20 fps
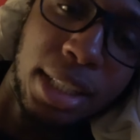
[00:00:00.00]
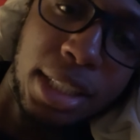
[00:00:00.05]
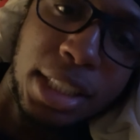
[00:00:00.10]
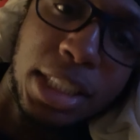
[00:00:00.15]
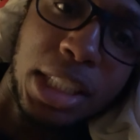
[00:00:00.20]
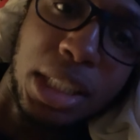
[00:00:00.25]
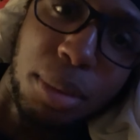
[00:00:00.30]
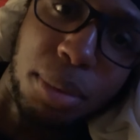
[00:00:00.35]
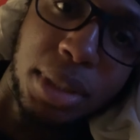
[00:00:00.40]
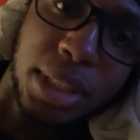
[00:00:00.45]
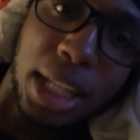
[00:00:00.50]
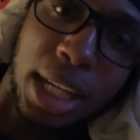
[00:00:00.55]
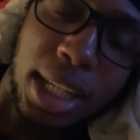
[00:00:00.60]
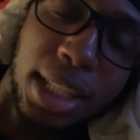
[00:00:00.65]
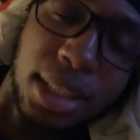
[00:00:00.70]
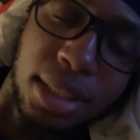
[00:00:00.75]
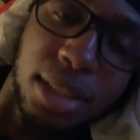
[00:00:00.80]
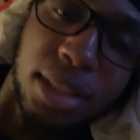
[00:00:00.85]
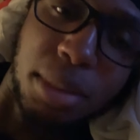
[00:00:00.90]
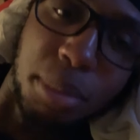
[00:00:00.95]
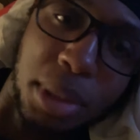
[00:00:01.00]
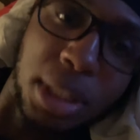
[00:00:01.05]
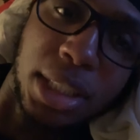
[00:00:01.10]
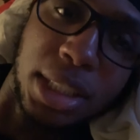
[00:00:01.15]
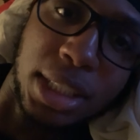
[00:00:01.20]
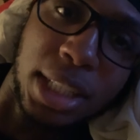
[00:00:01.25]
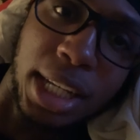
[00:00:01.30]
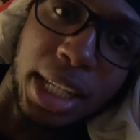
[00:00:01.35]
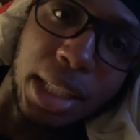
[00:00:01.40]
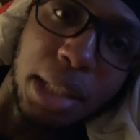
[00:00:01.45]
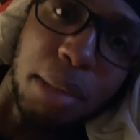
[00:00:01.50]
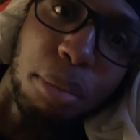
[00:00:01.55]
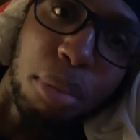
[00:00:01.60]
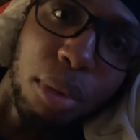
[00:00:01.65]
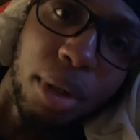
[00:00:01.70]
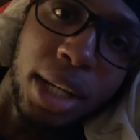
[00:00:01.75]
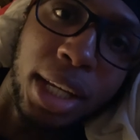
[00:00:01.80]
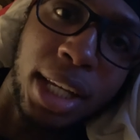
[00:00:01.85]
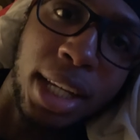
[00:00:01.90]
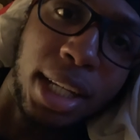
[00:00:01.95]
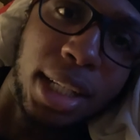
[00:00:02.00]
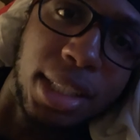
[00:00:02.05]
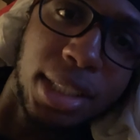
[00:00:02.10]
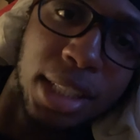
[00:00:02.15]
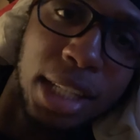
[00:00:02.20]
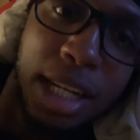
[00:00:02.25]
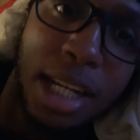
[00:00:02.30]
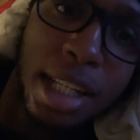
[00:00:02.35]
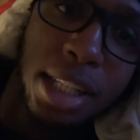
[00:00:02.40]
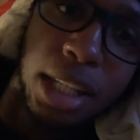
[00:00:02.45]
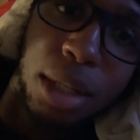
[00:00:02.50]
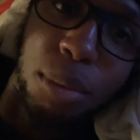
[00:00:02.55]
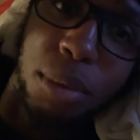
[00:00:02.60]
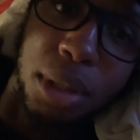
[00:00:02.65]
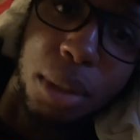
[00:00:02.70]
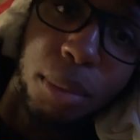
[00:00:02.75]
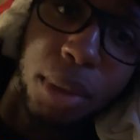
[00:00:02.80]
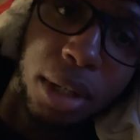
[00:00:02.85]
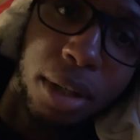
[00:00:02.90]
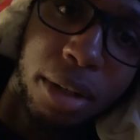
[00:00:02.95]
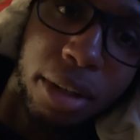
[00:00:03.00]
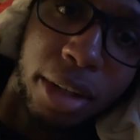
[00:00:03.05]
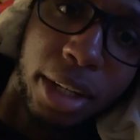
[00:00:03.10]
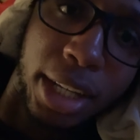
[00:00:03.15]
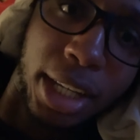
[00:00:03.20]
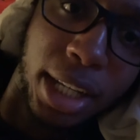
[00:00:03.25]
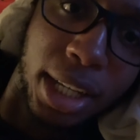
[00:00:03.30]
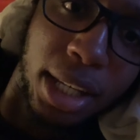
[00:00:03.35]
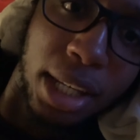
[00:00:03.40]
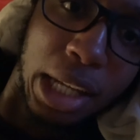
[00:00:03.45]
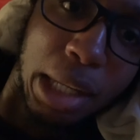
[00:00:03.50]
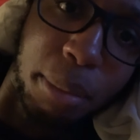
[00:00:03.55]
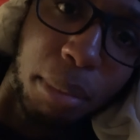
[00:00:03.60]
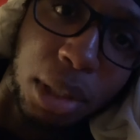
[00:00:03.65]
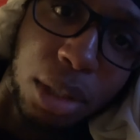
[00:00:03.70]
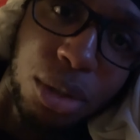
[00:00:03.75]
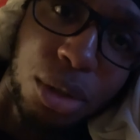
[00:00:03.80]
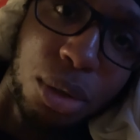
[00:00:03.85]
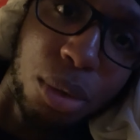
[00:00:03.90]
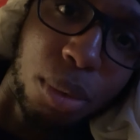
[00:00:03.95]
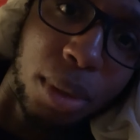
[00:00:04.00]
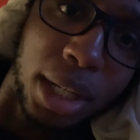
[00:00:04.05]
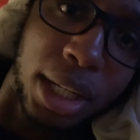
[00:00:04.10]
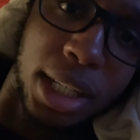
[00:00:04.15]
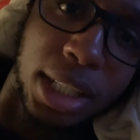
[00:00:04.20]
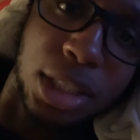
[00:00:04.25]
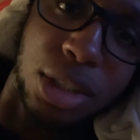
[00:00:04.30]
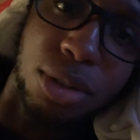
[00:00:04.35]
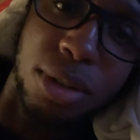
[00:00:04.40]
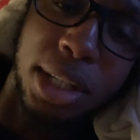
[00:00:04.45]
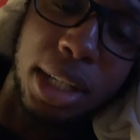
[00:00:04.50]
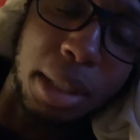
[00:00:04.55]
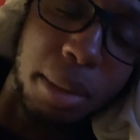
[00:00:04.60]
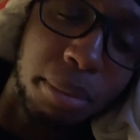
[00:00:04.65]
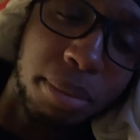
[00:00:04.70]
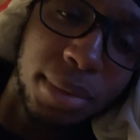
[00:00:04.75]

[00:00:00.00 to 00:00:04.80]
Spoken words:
She was Isis because she had the braids that went around her head like my do-rag strap.